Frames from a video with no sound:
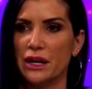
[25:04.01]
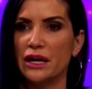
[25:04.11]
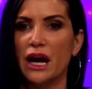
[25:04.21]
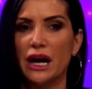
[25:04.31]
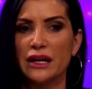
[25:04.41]

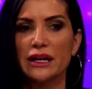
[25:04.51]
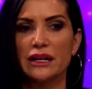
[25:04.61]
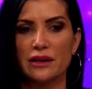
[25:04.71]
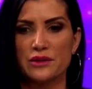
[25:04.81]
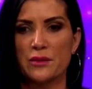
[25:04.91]
And
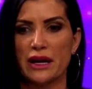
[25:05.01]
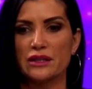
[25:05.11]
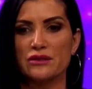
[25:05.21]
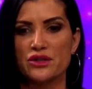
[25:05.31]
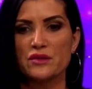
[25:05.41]
again, it goes
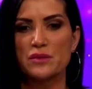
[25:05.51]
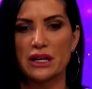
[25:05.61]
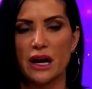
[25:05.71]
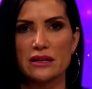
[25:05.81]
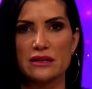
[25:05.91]
back to just
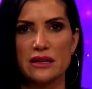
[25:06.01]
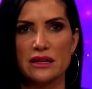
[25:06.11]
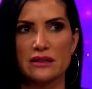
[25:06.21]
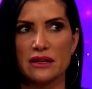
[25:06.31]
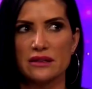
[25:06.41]
because
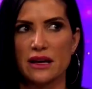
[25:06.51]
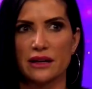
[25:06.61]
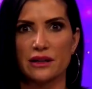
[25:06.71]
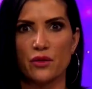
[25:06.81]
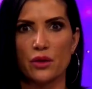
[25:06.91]
it's an
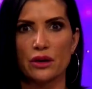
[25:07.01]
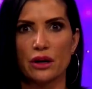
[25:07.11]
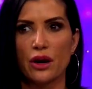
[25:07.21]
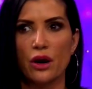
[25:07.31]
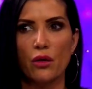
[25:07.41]
executive
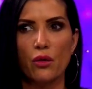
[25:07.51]
order